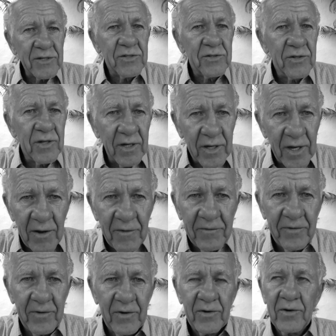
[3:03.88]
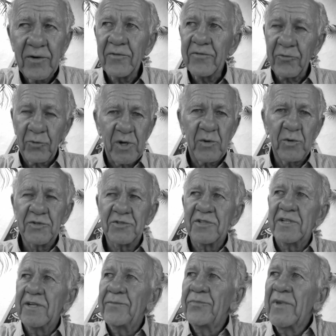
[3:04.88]
the love frequency.
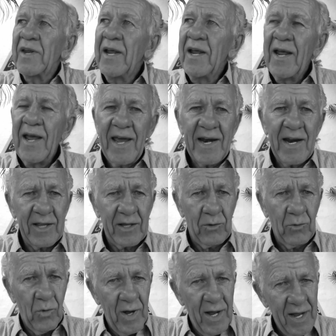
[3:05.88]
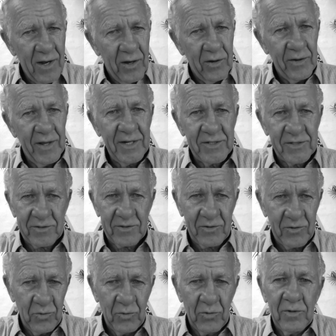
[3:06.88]
And I thought, wow, that's
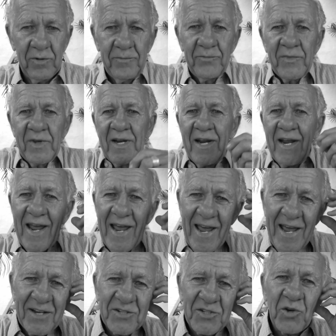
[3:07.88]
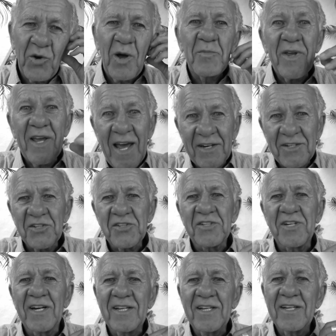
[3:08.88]
cool. And so I began to
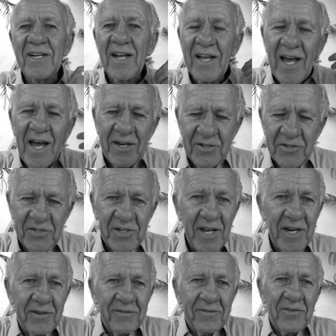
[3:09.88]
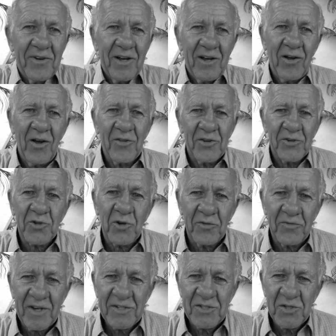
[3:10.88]
study it. I got a set of the
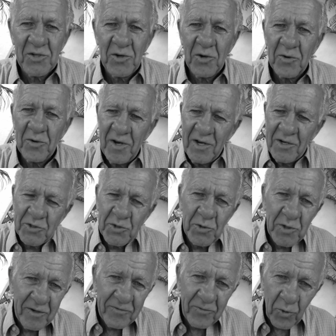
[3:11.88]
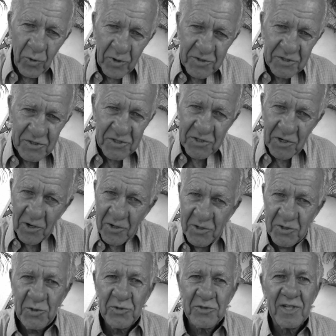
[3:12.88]
solfeggio tuning forks and started
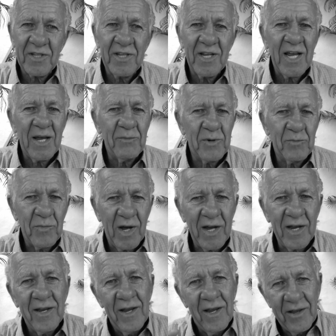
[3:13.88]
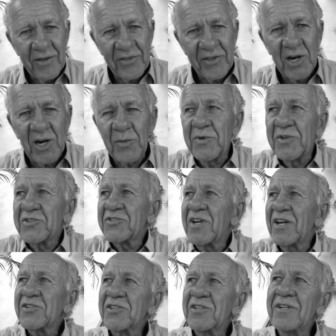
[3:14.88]
using them in my therapy
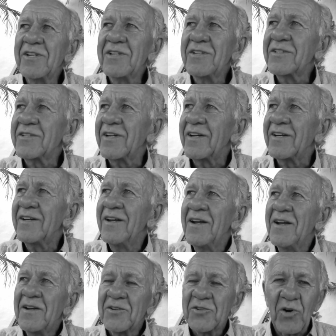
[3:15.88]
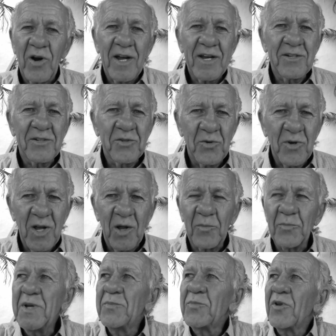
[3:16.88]
sessions and trying to help
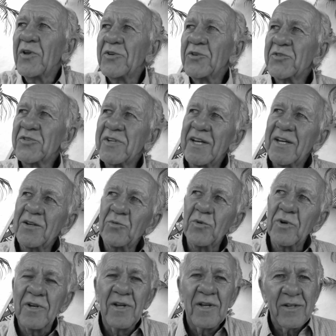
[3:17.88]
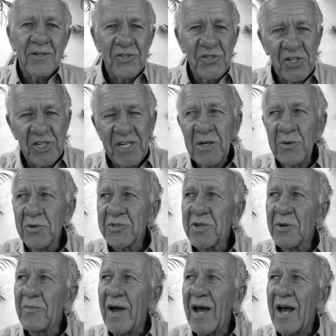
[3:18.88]
people understand what G was
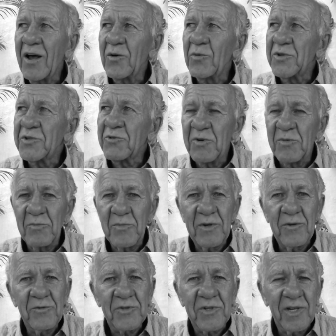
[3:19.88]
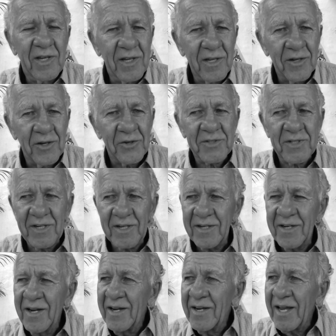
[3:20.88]
about, which removes guilt and
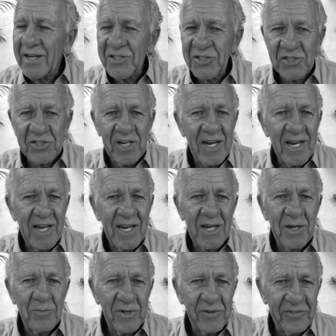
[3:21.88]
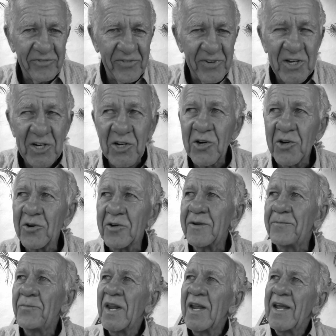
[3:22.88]
shame and fear,
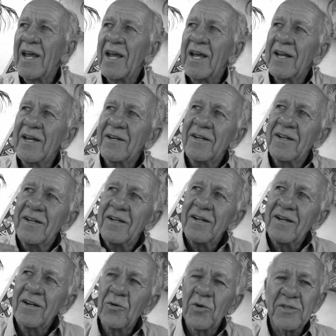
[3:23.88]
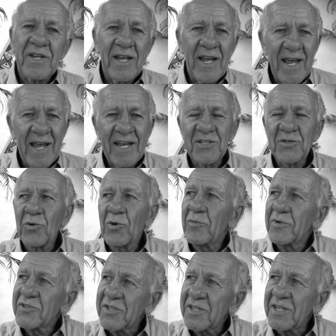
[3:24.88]
and what the A's were,
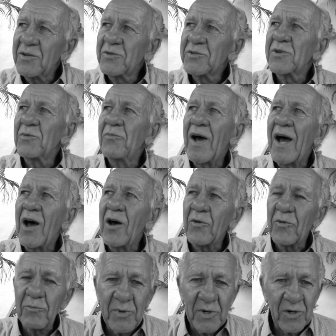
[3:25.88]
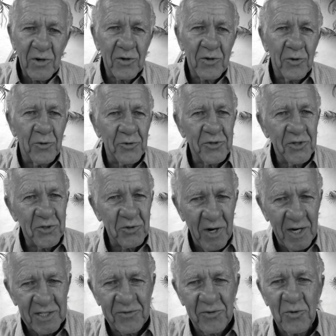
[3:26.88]
C was about,
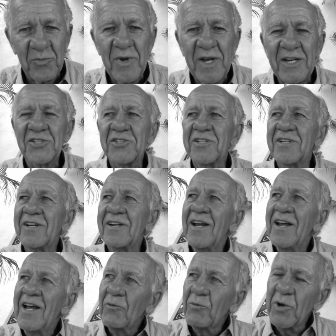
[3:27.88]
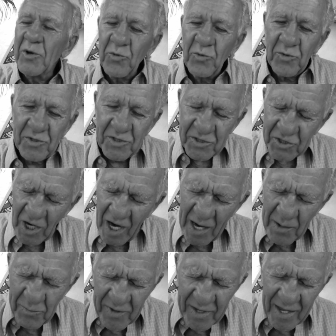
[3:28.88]
miracles and transformation. We'd
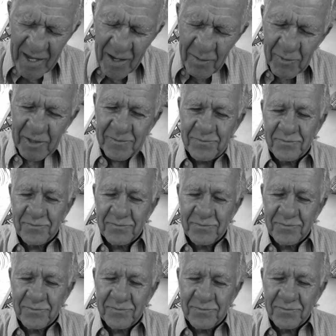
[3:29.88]
chime them. And